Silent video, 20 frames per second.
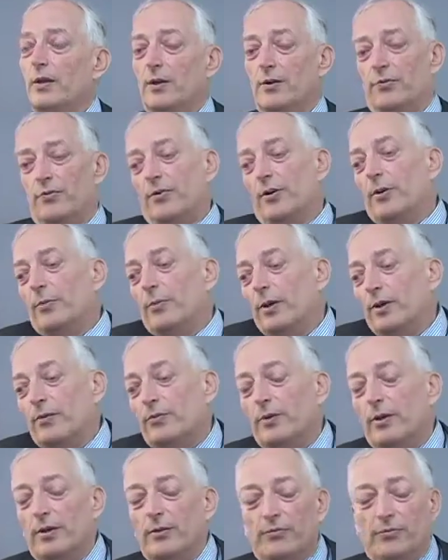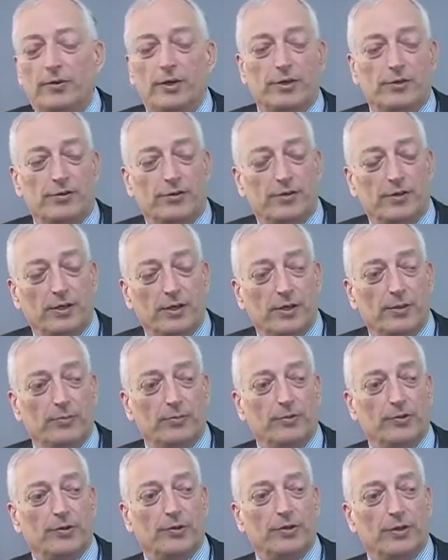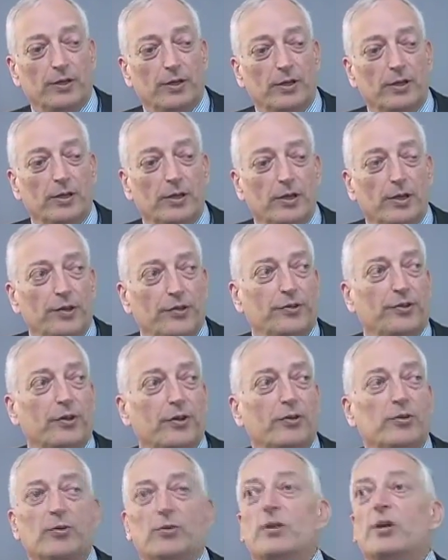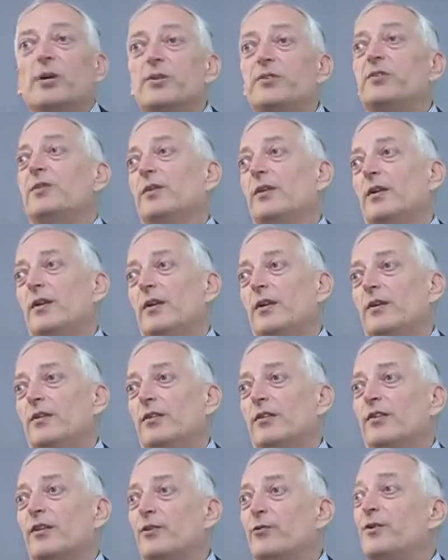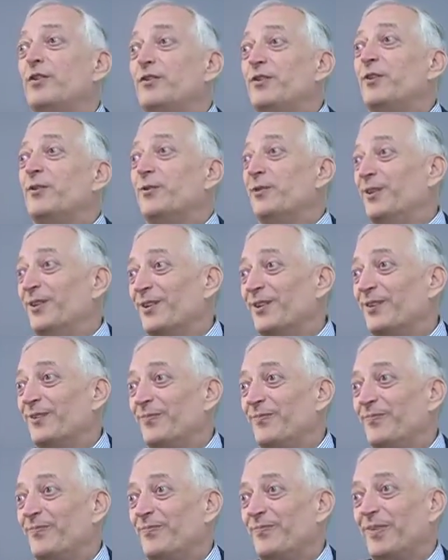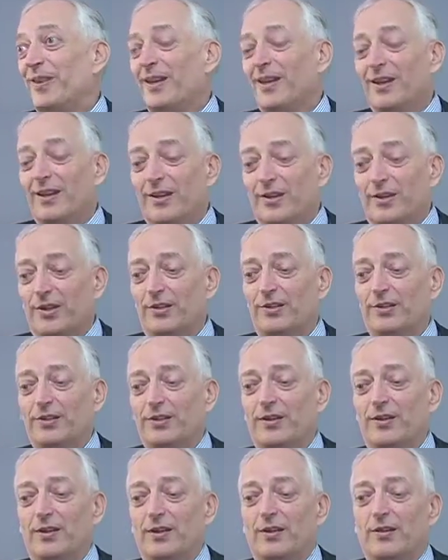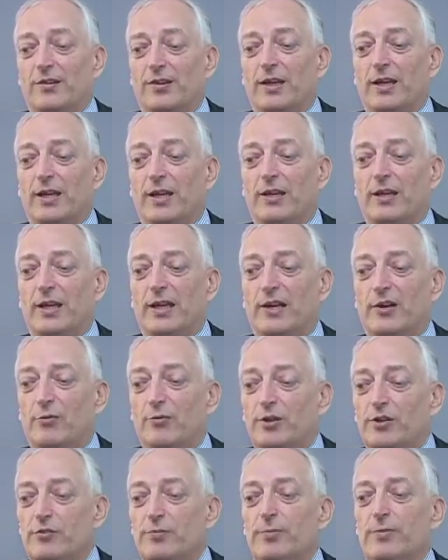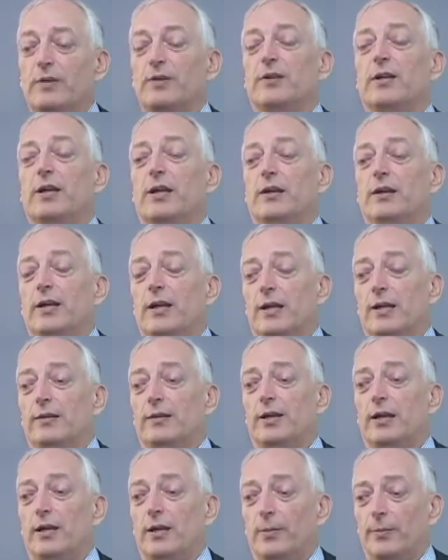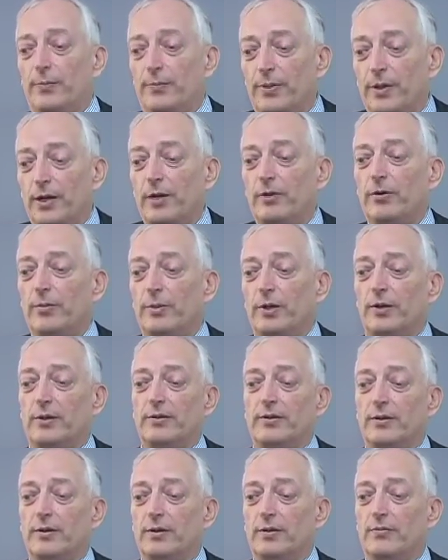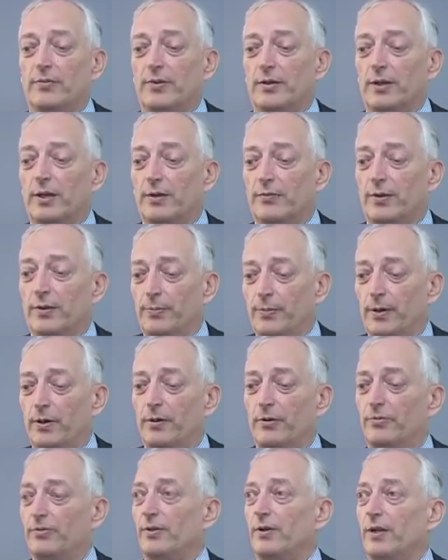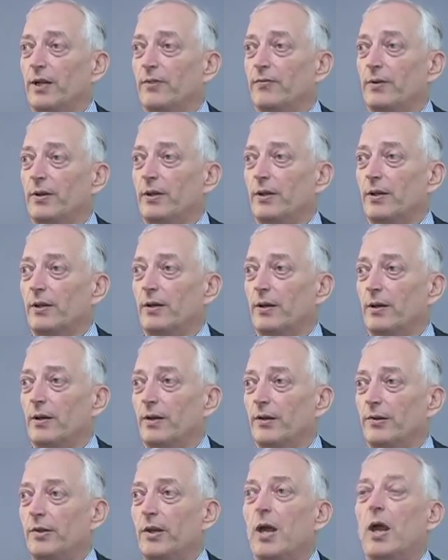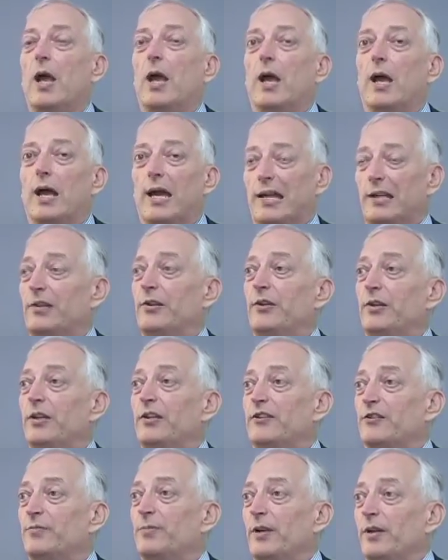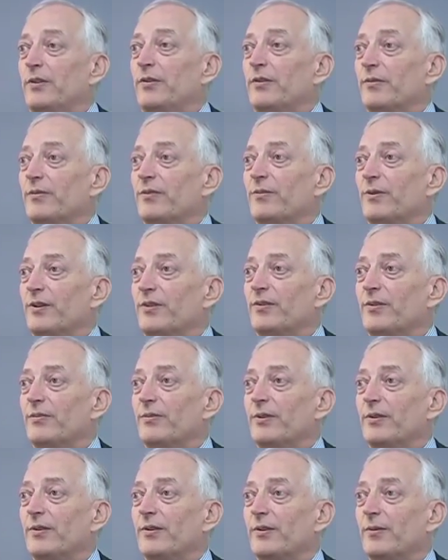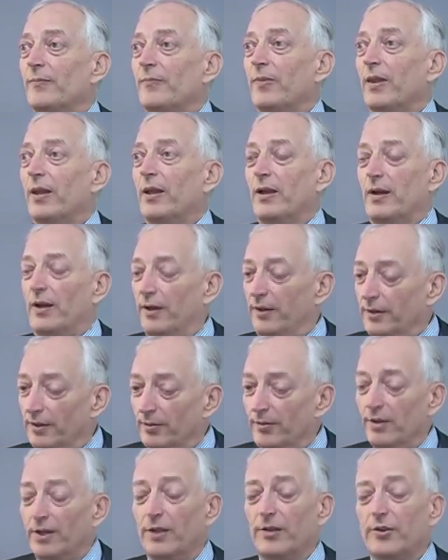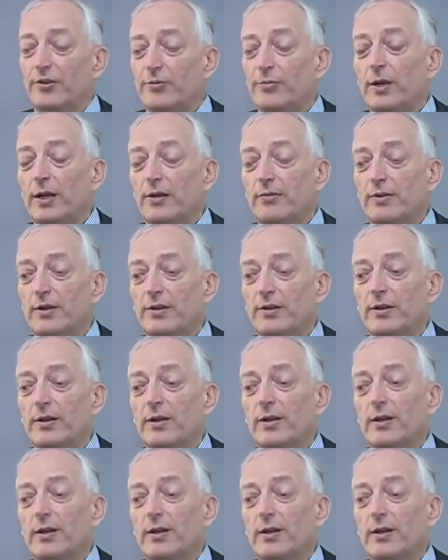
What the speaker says: from, in French terms, the sans-culotte to the cuisse de cuillère. This is an enrichment and an empowerment of the powerful governing class at the expense of the rest of us. I don't like the smell of it.